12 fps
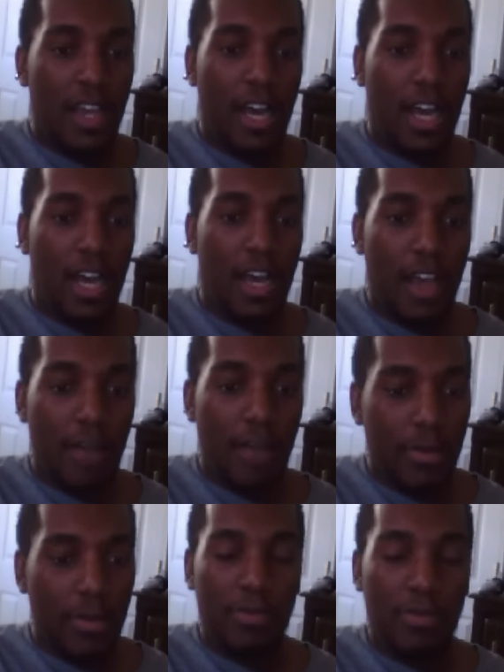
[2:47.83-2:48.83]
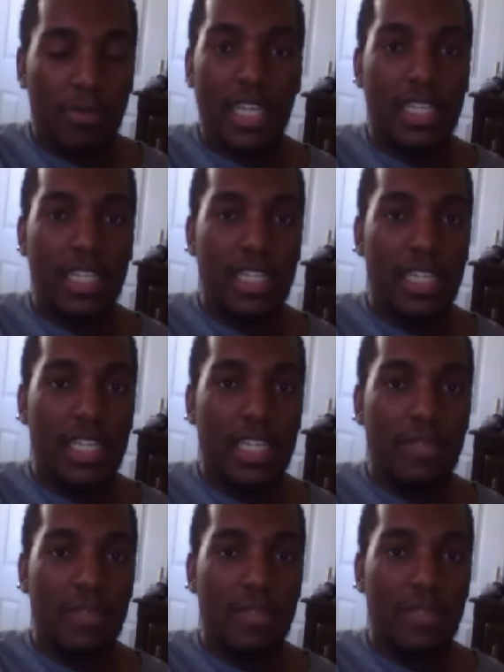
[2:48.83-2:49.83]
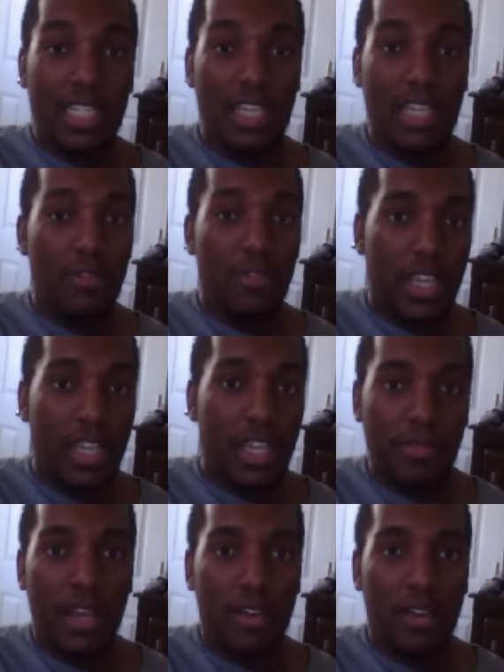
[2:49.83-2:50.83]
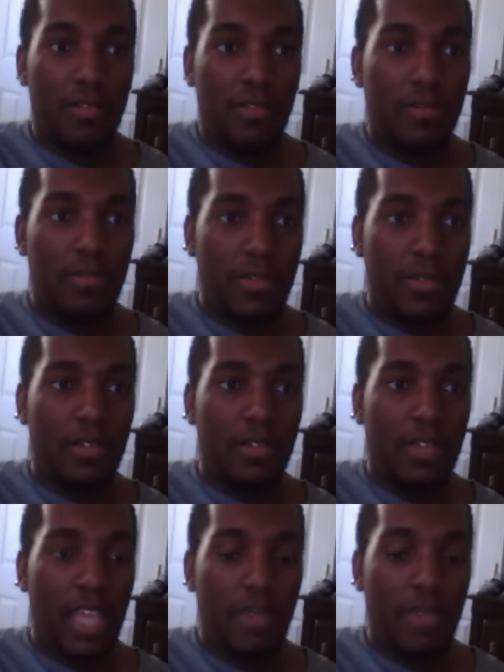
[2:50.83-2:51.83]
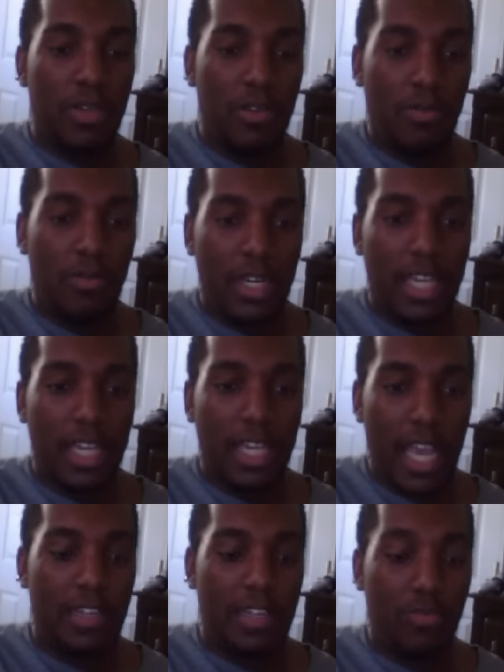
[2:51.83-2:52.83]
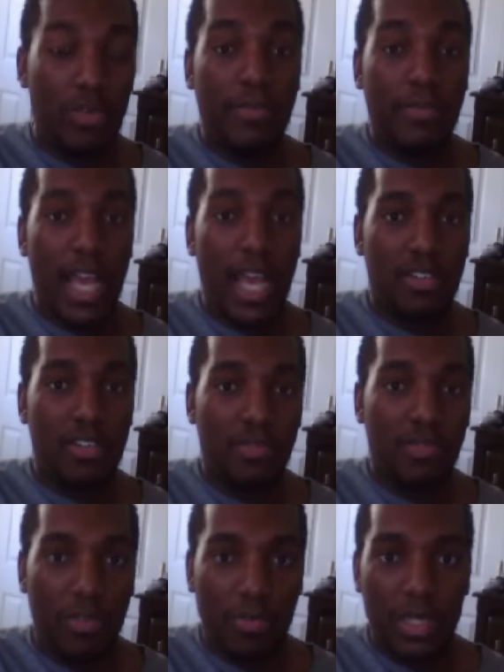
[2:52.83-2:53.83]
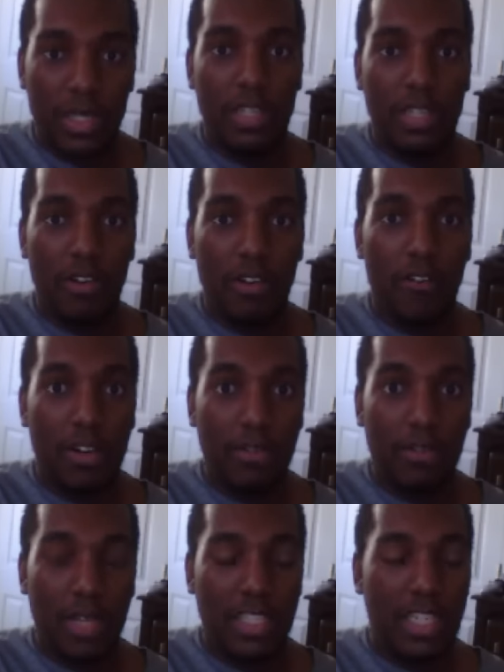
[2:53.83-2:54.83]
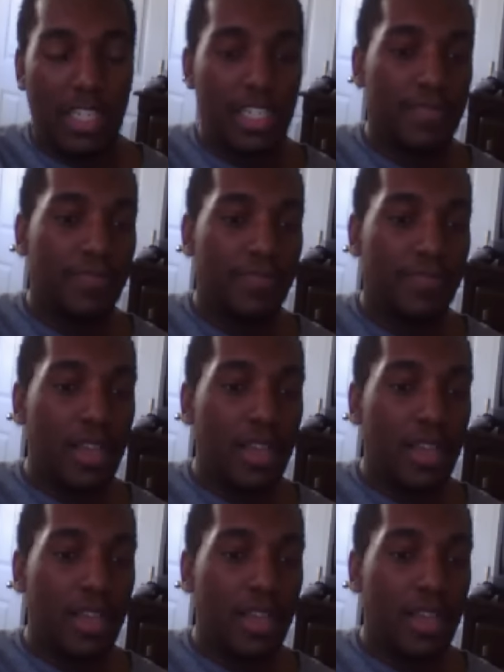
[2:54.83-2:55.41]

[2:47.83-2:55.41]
Uh, I remember playing the Resident Evil games back on you know GameCube when they got remastered from the you know on the PlayStation.